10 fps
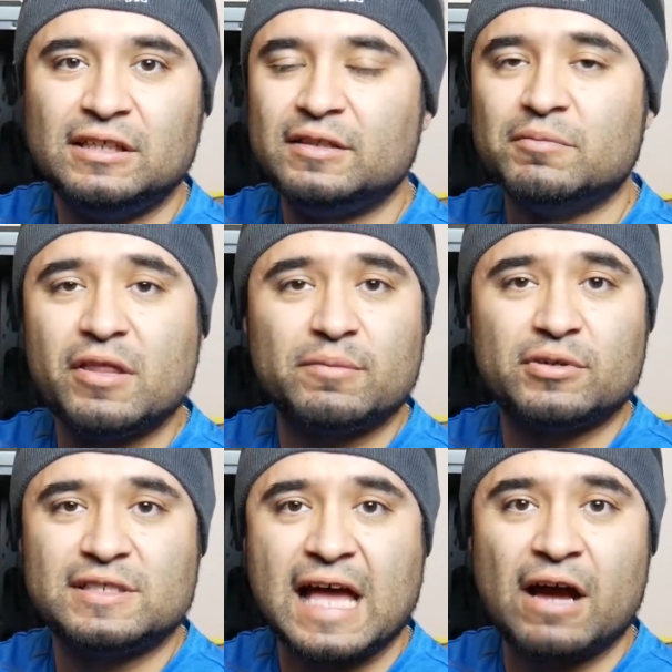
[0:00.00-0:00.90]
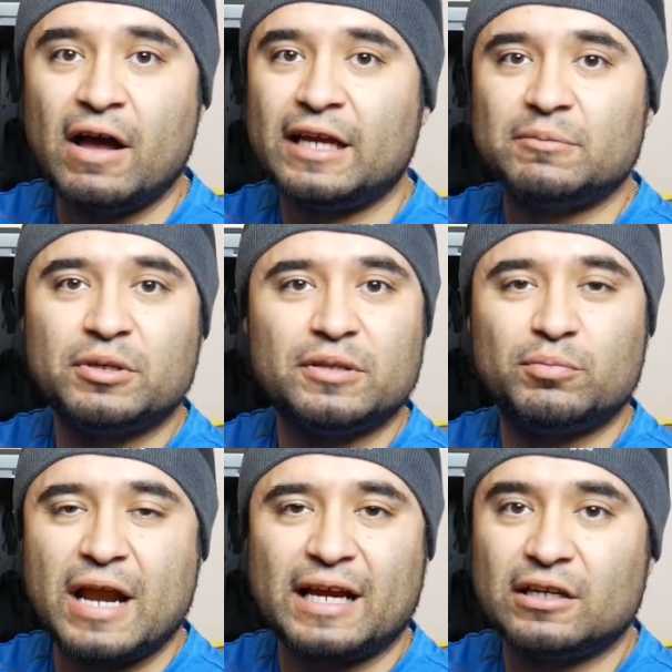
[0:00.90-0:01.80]
The motherboard's out. I can put the
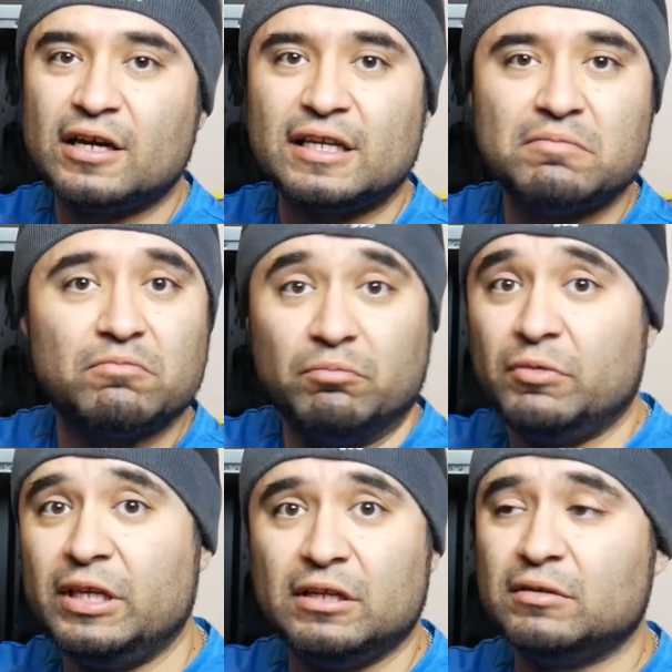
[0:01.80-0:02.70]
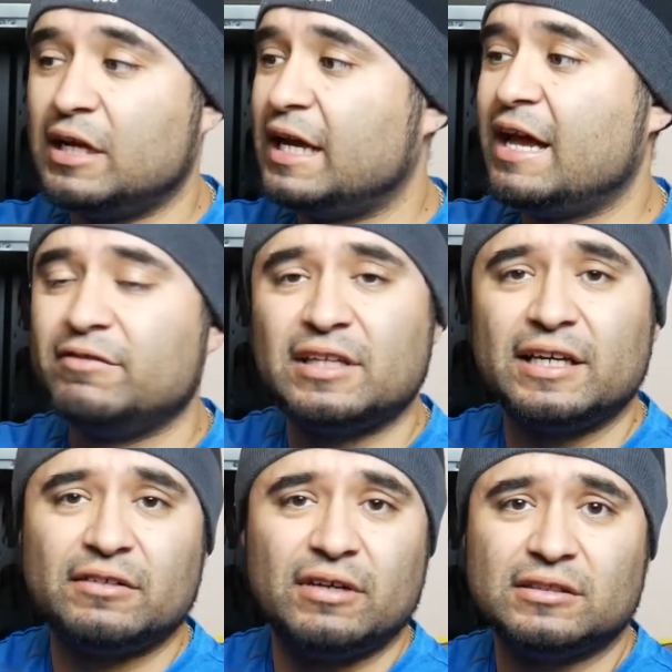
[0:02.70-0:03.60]
bracket on it. And, you know, I have it
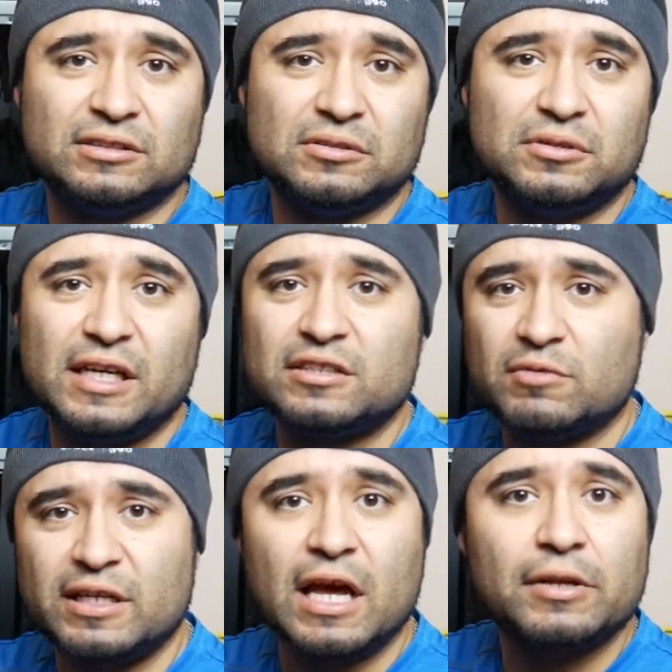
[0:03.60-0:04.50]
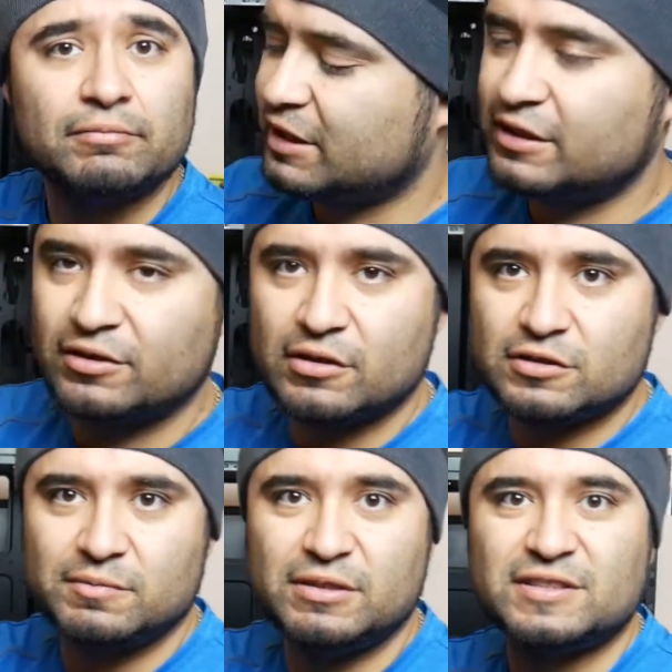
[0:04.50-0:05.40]
lying around, so who cares? Why not? And it will
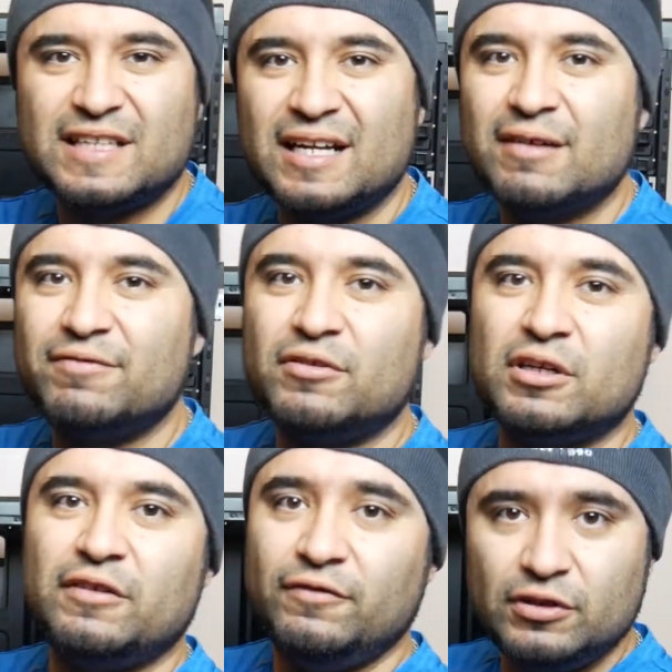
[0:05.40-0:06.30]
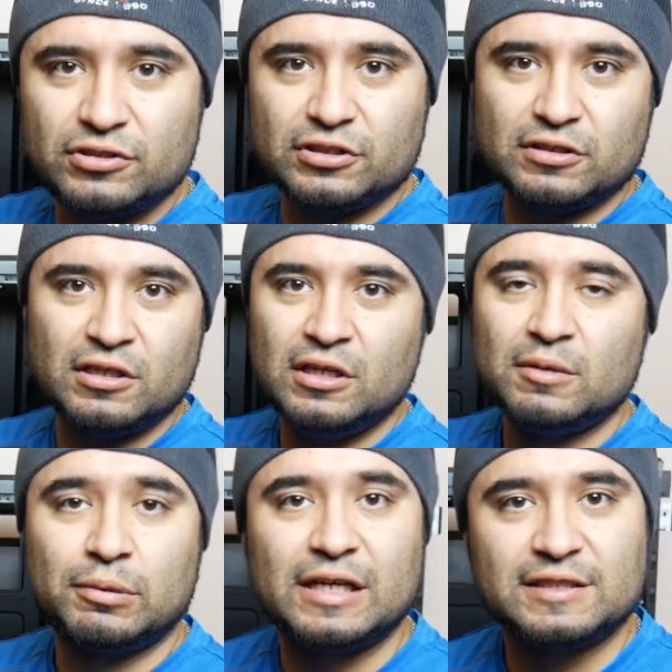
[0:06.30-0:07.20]
also be set up for a future
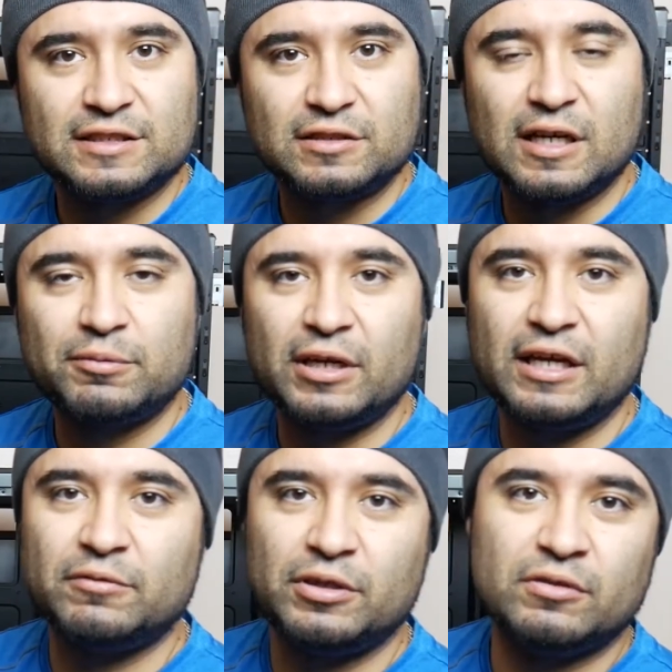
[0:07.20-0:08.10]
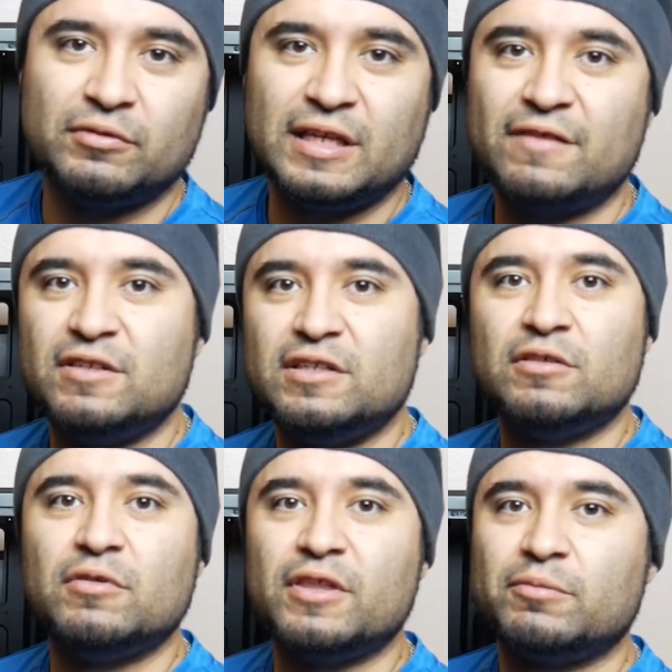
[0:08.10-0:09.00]
processor upgrade where you don't really have to deal
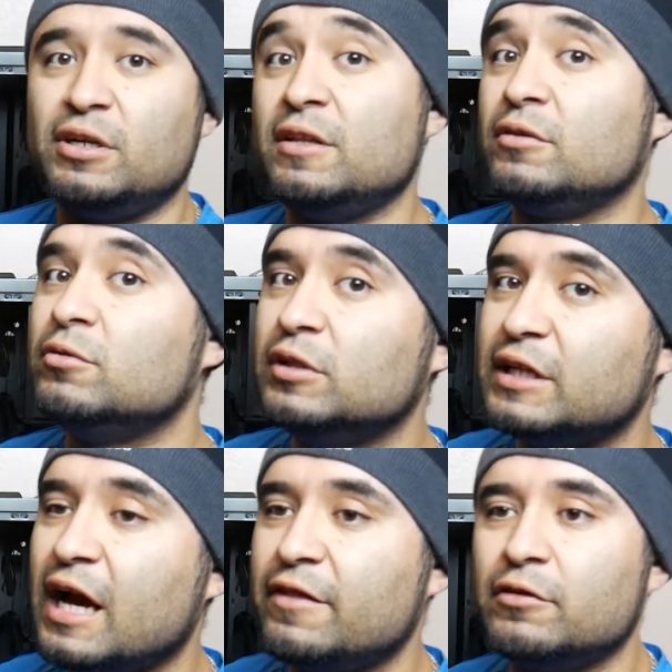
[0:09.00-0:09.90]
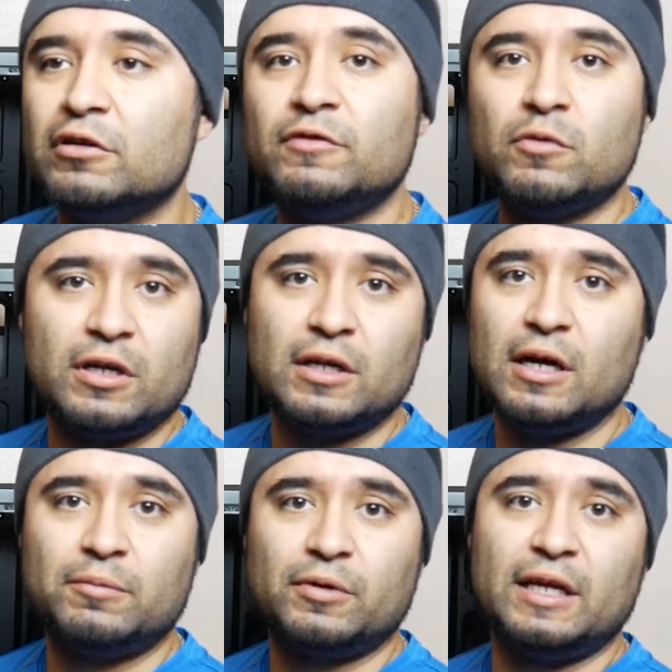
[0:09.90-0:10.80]
with upgrading the cooling either. If you wanted to
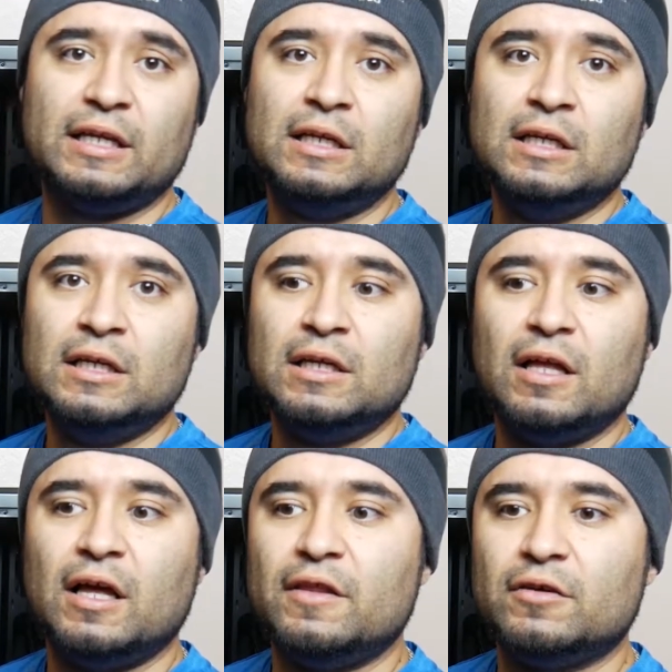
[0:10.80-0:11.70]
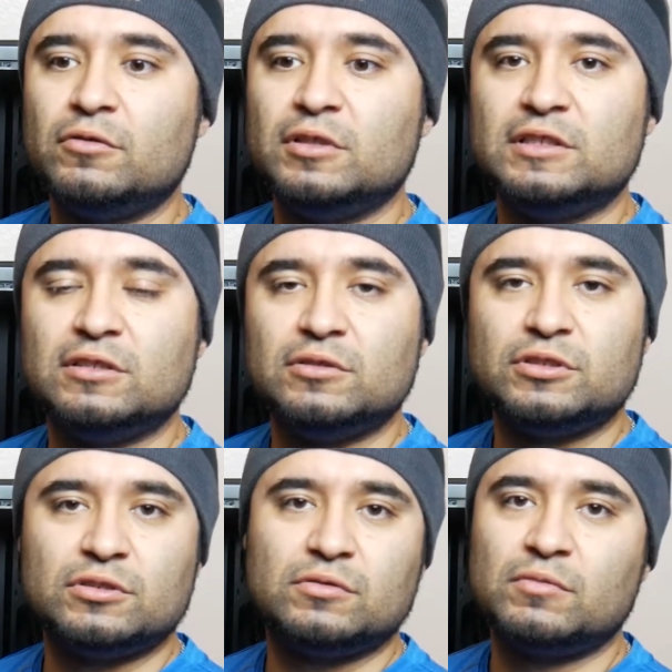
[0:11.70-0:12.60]
upgrade uh, the cooling
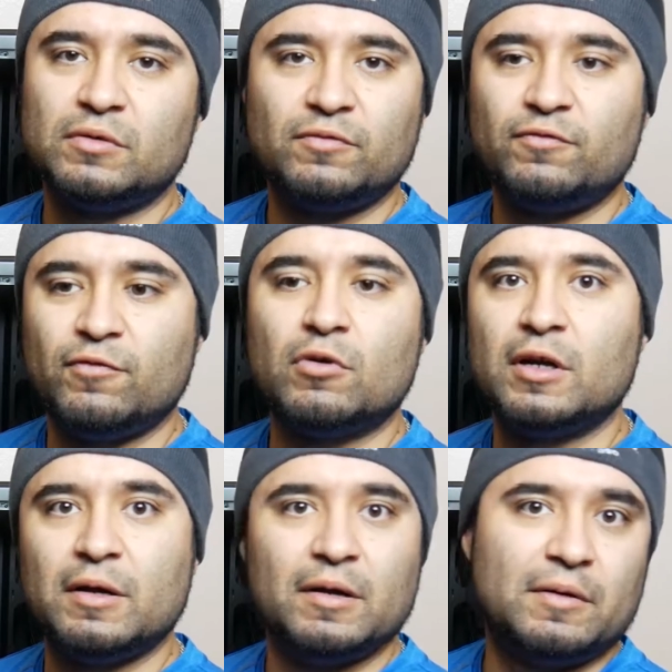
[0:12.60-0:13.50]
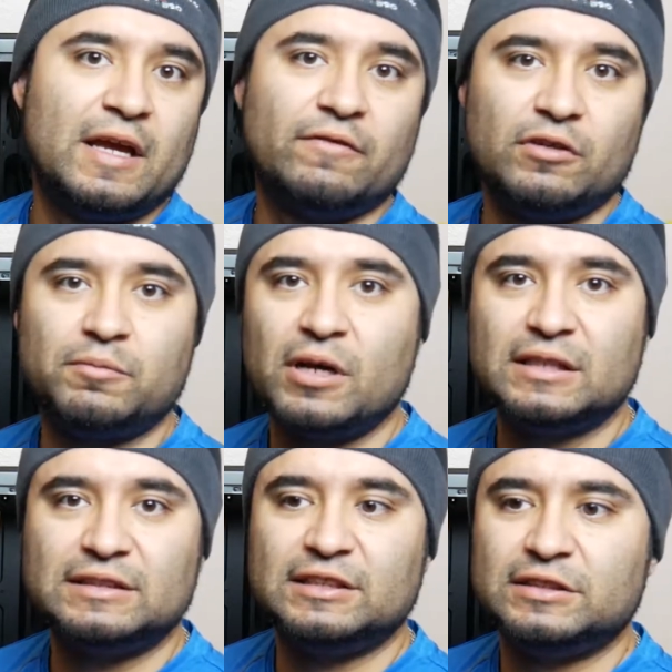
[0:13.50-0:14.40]
solution for a heavier
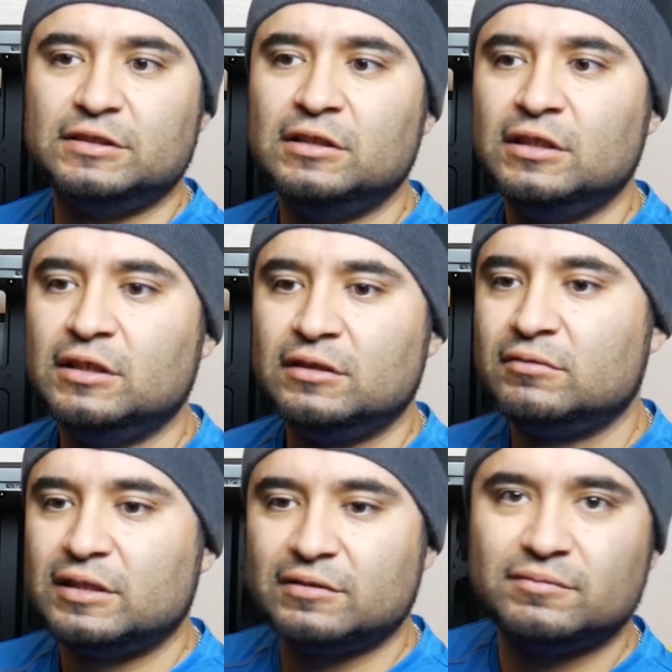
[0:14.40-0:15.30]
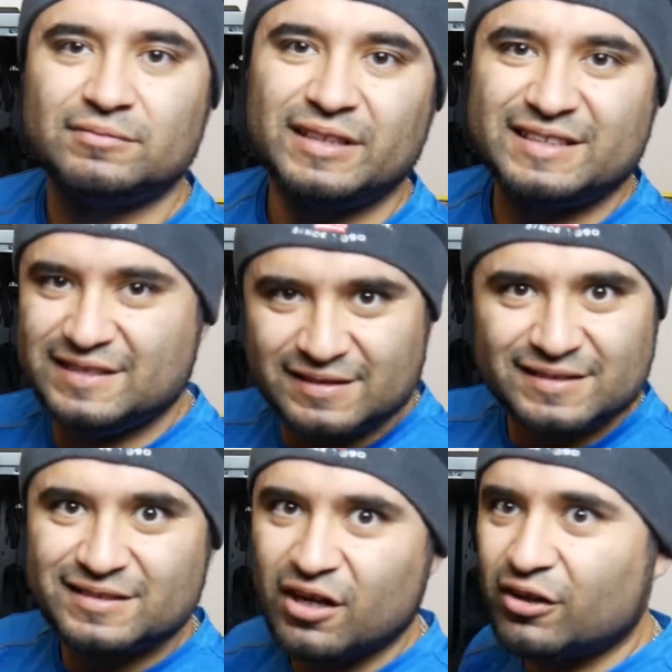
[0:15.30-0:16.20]
processor, well, it's
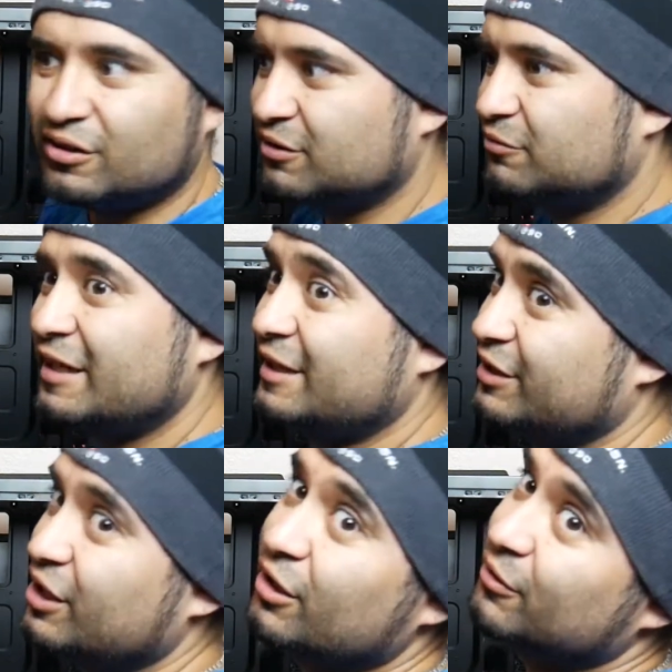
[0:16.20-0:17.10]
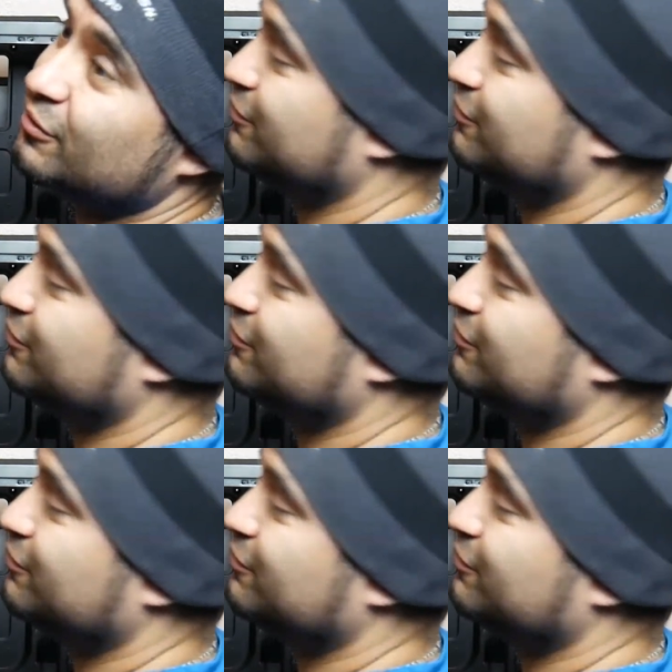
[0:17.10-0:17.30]
all ready to go.